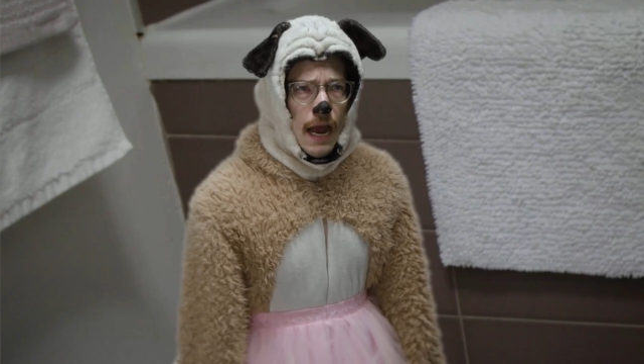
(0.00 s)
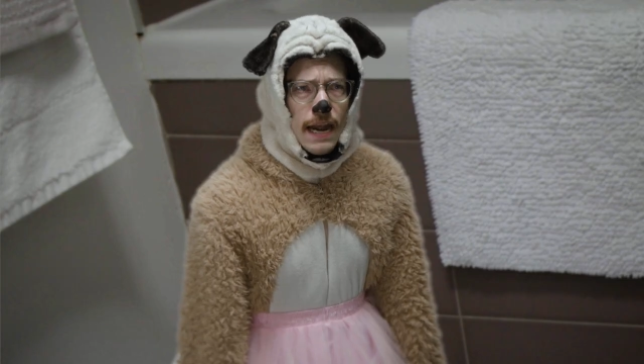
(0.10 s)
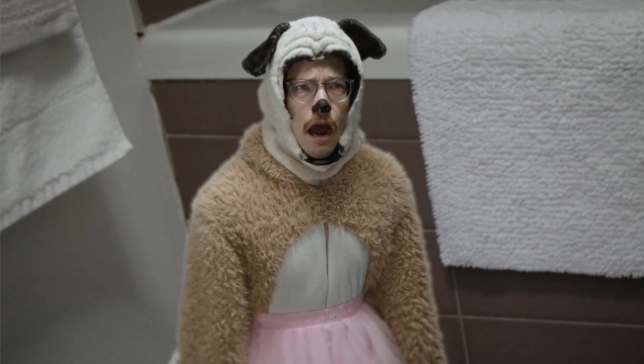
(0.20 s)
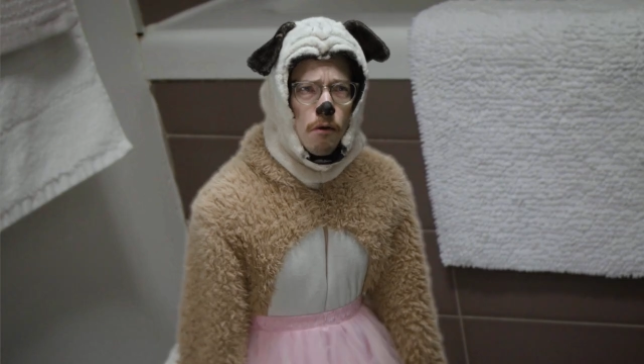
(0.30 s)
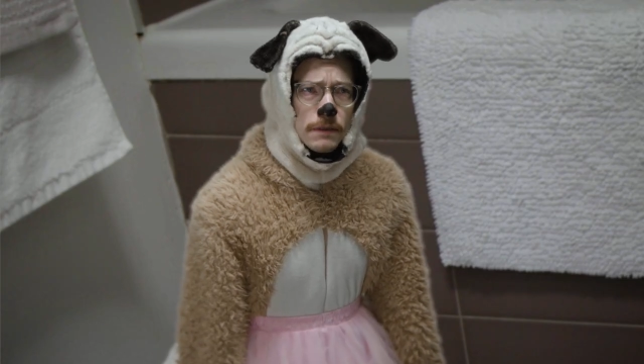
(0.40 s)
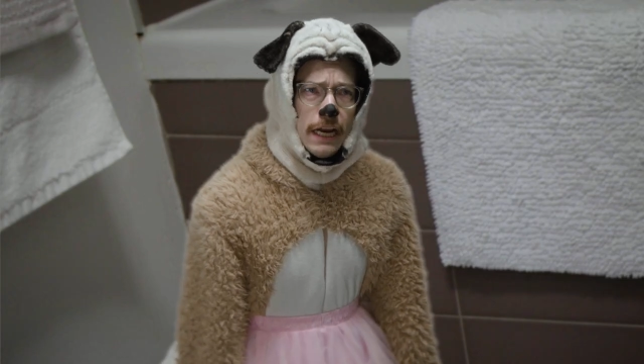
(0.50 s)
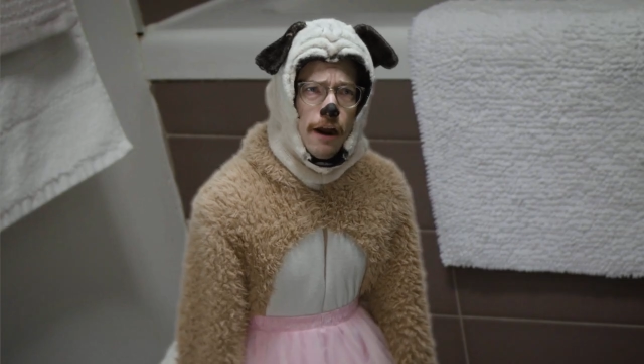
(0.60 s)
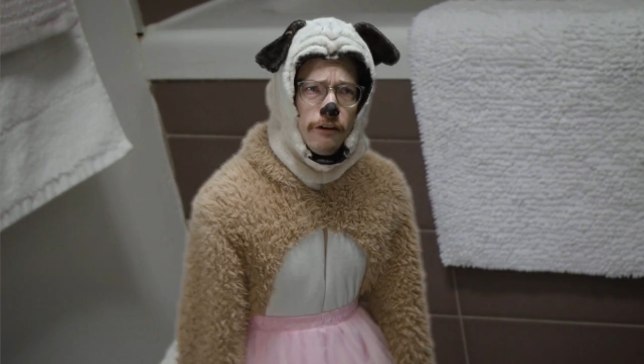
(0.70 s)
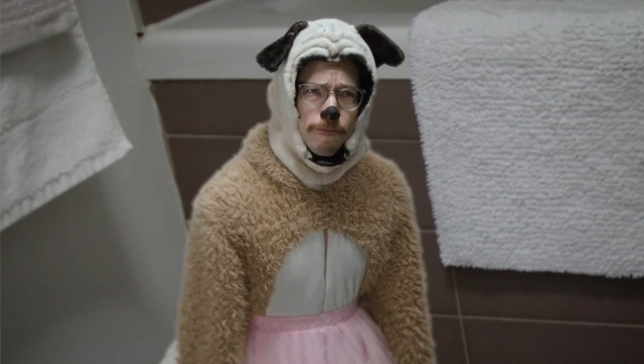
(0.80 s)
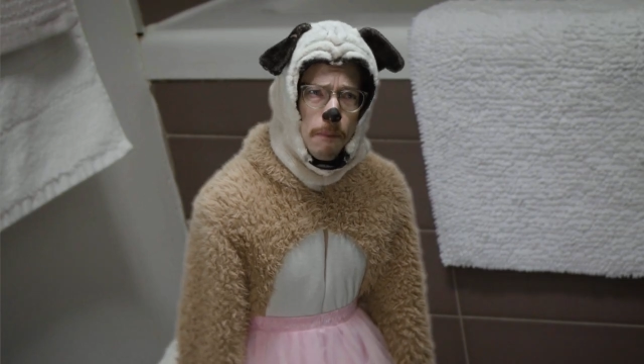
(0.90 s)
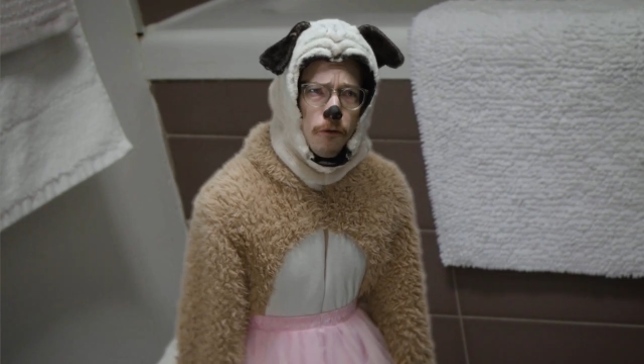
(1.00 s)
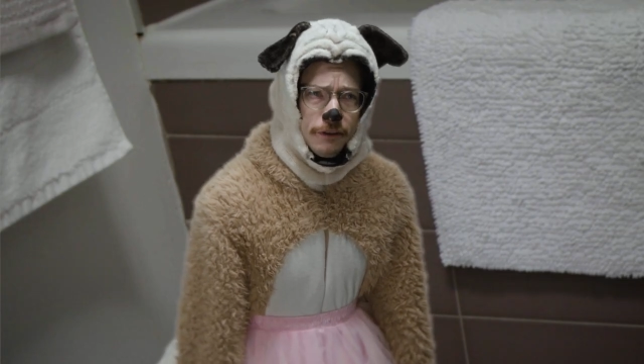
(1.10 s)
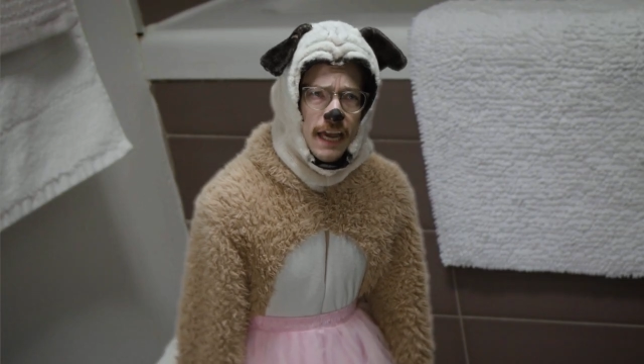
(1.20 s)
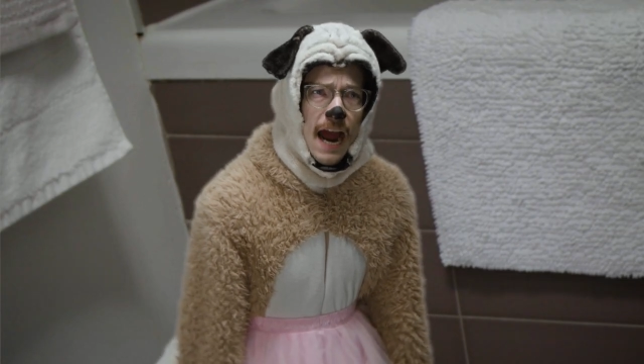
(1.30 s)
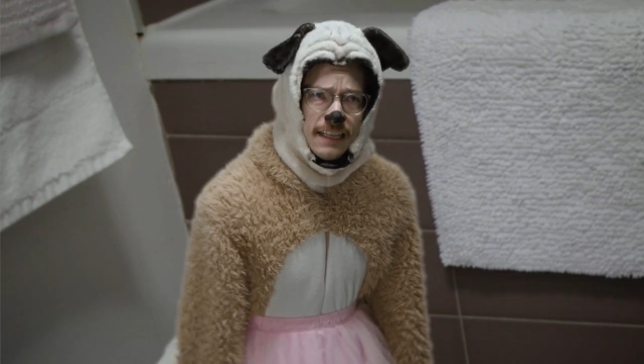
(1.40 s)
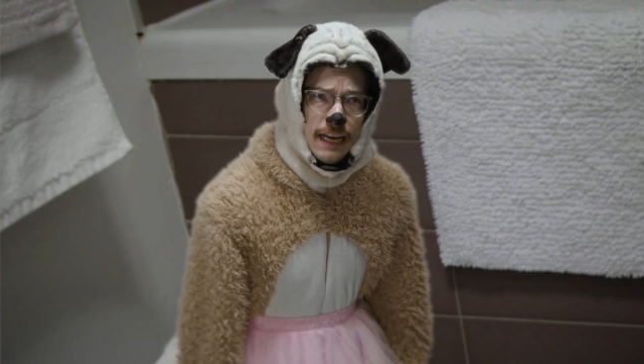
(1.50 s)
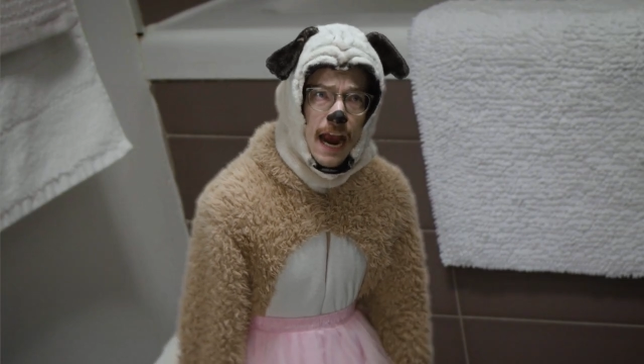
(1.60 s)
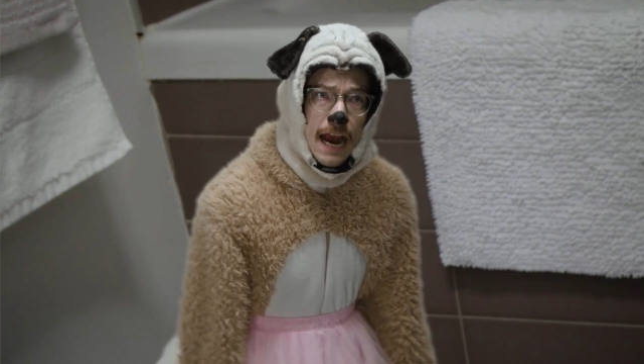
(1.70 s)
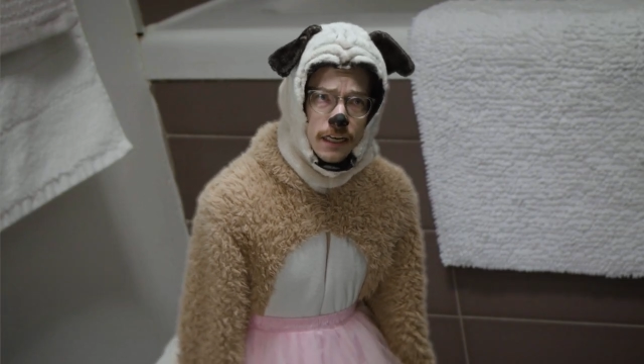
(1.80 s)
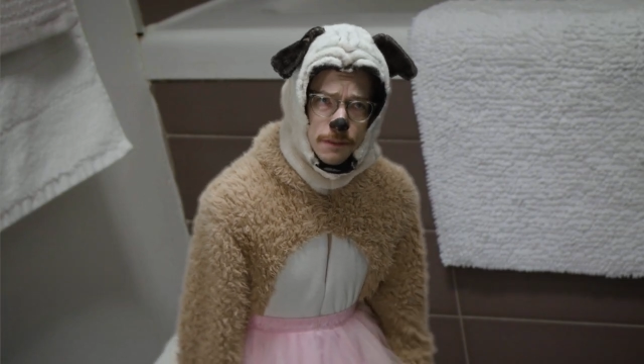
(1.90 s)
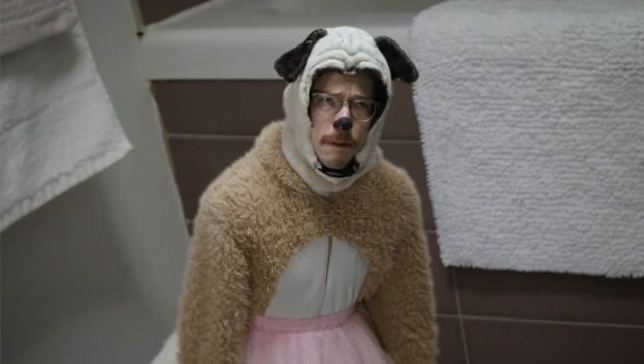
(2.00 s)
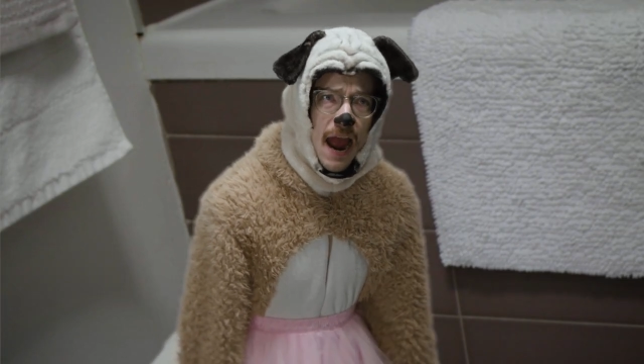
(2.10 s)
And now I'm scared of both cats and